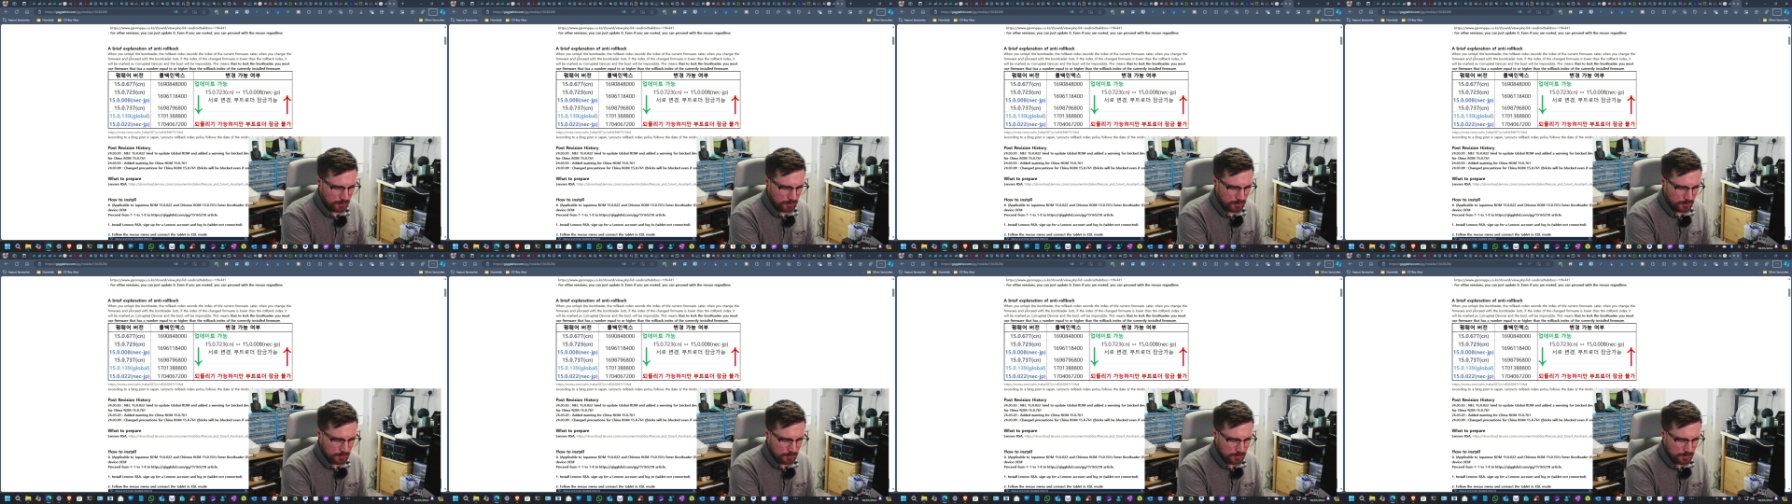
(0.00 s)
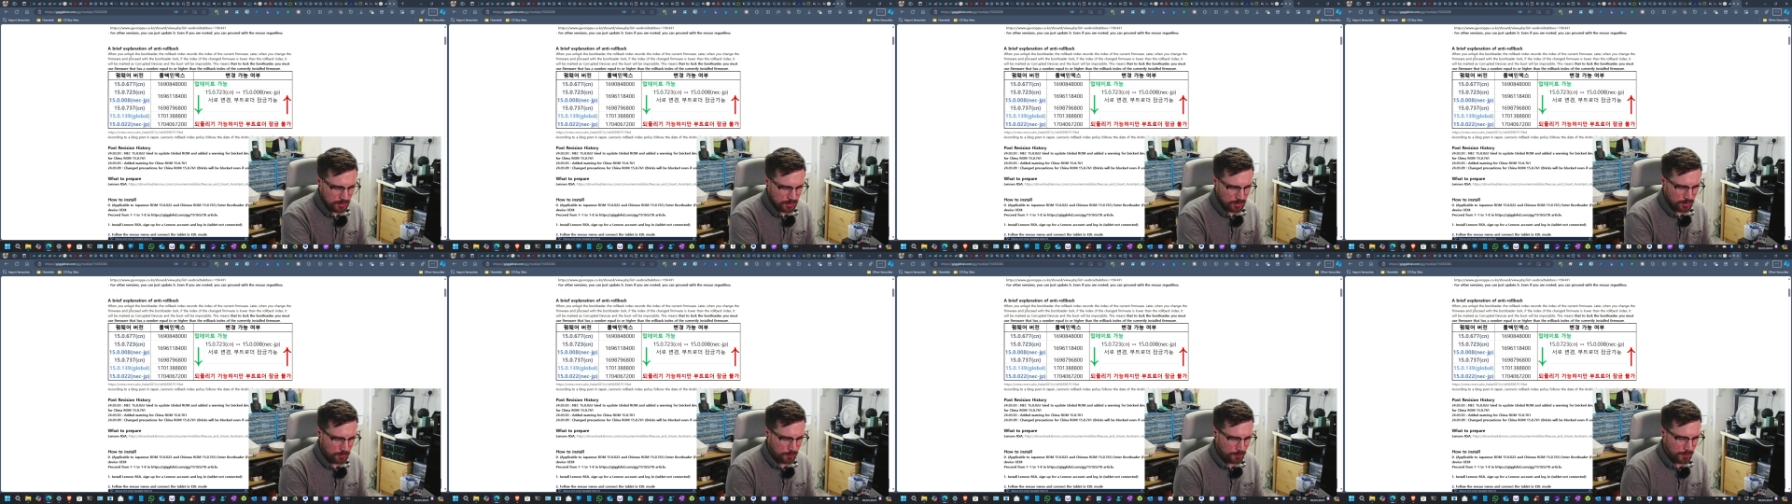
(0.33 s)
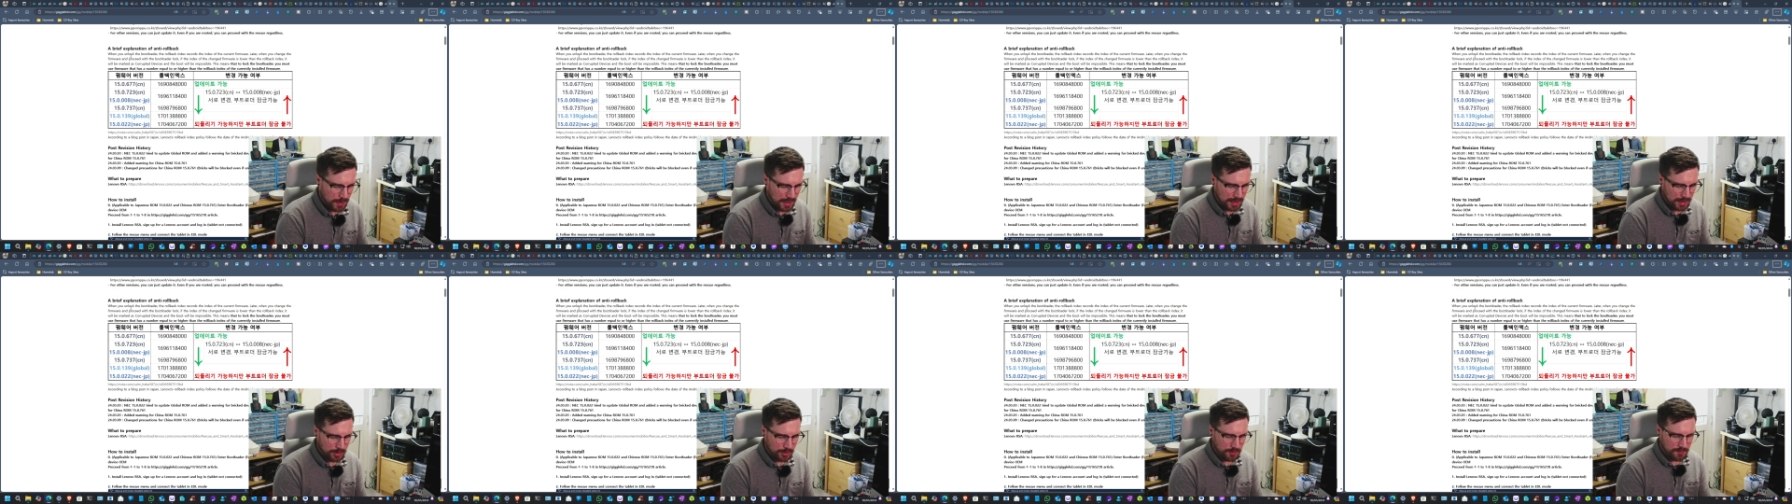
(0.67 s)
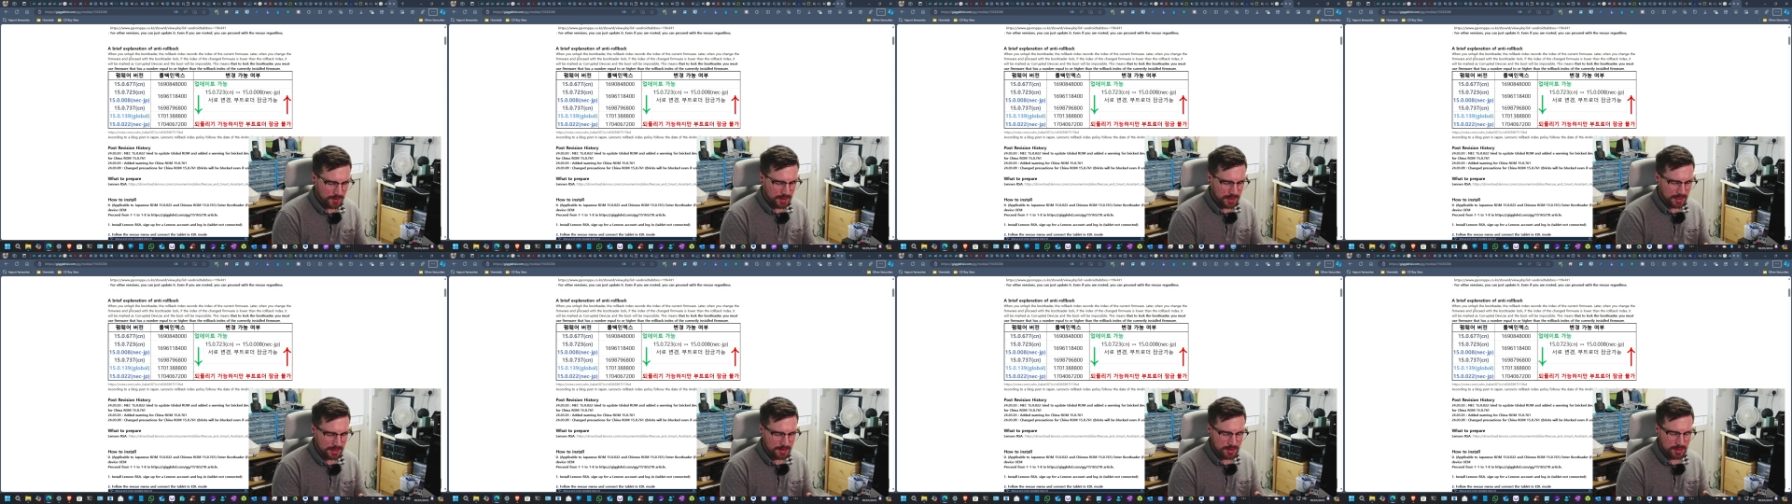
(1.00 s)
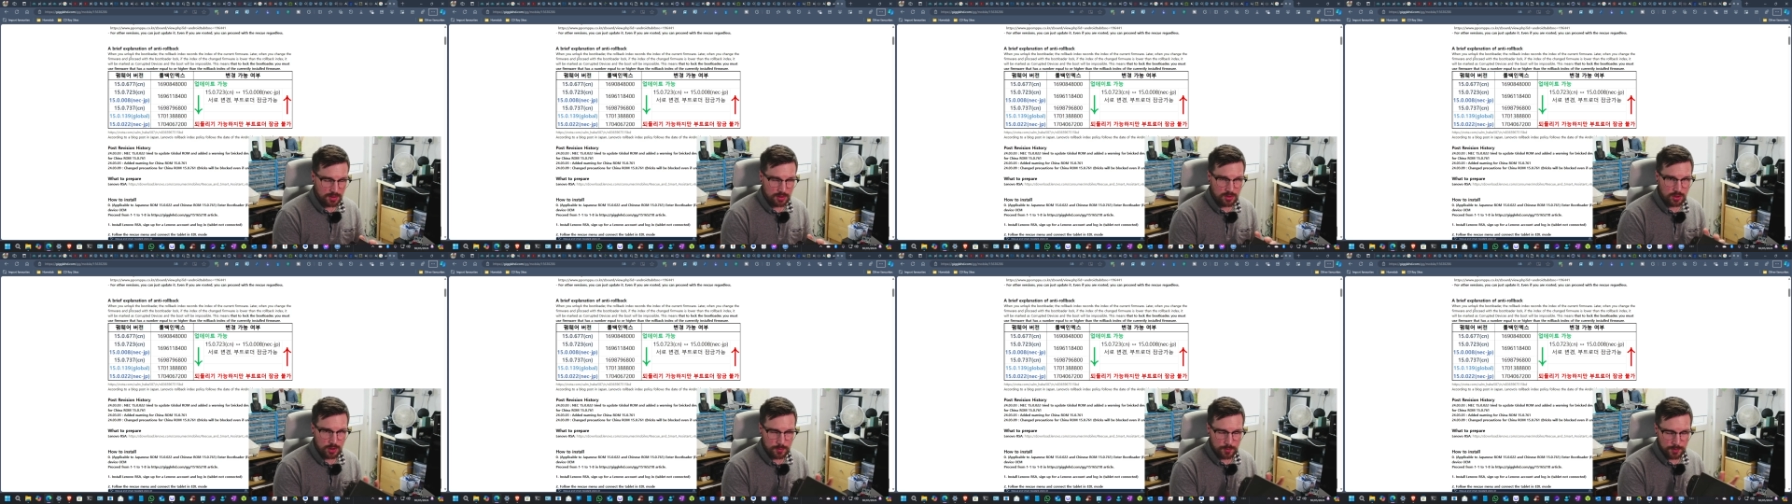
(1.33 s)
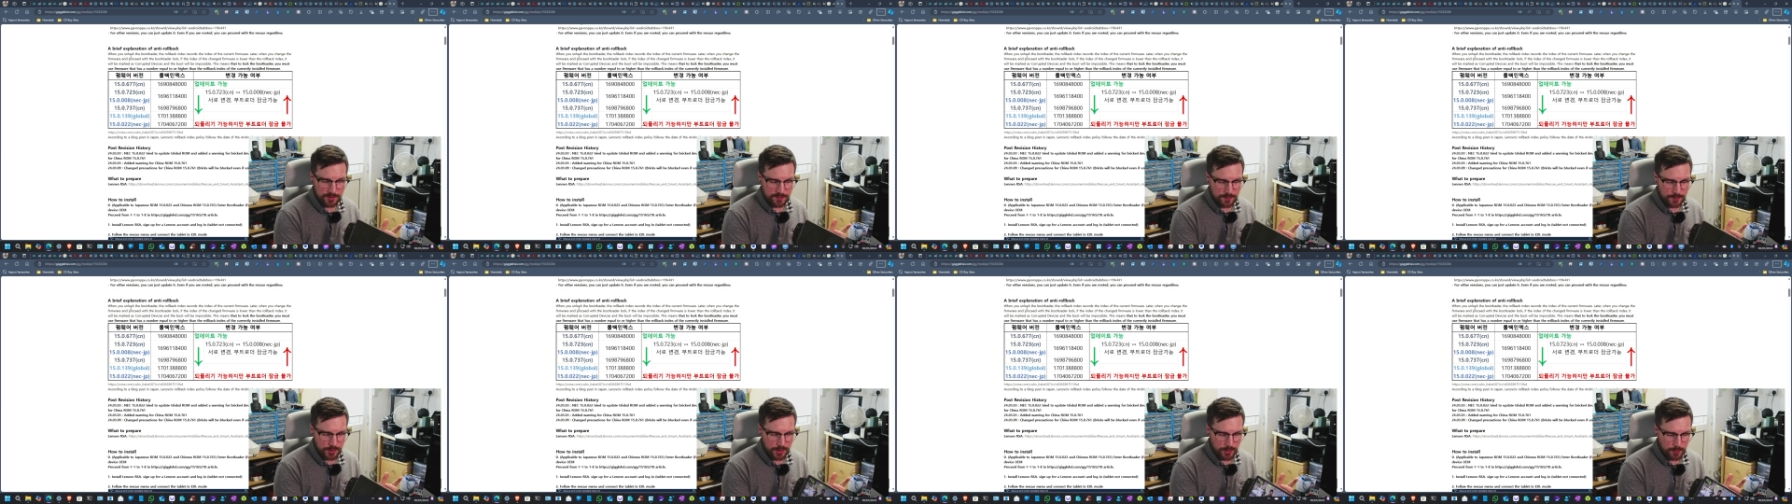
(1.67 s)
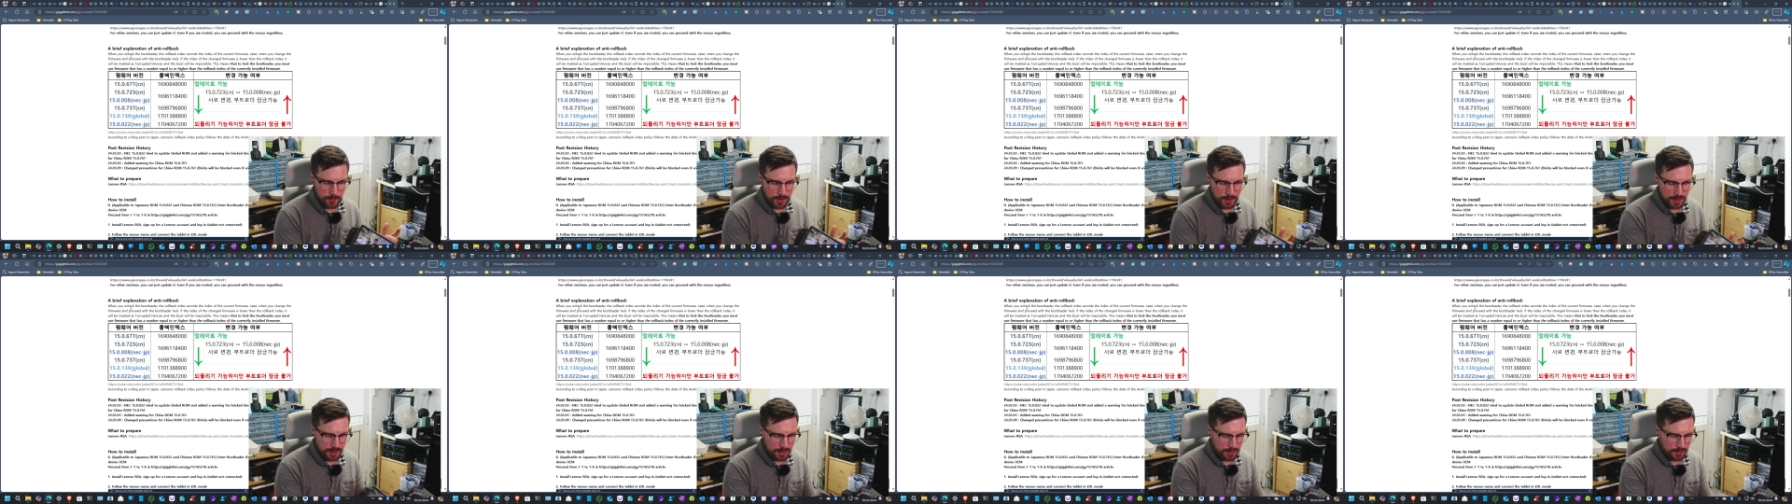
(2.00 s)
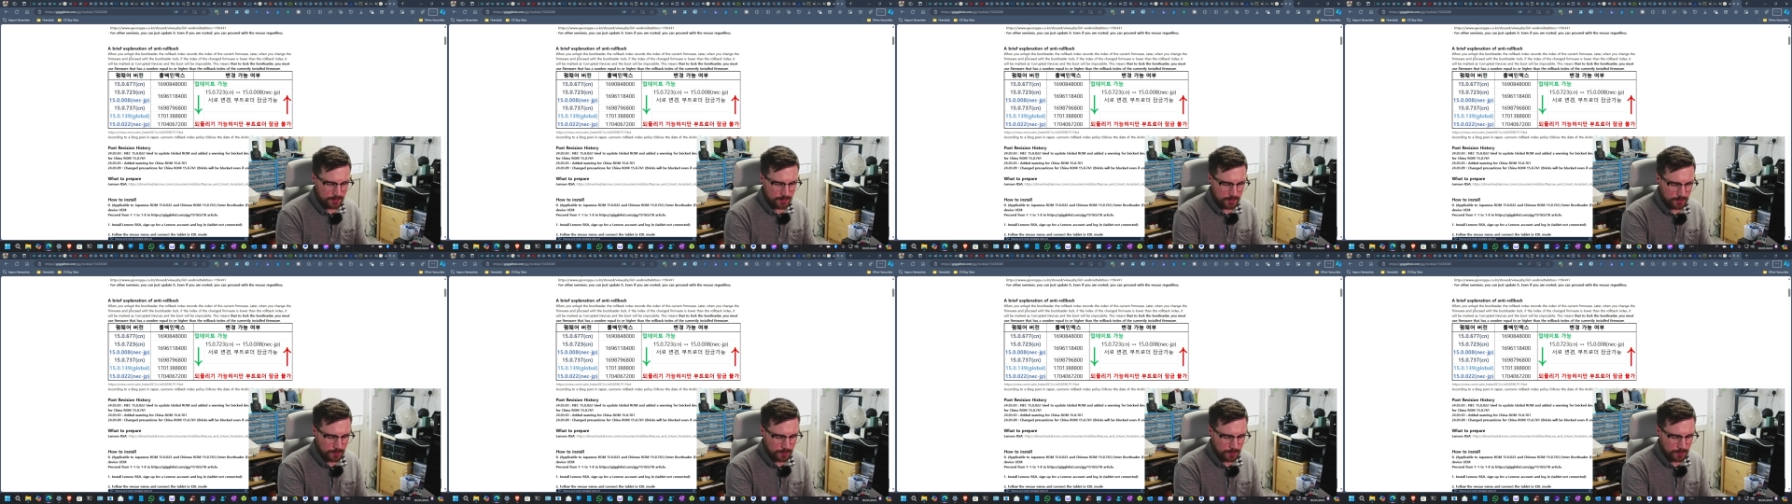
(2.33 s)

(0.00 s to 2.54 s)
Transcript: So mine already has the global firmware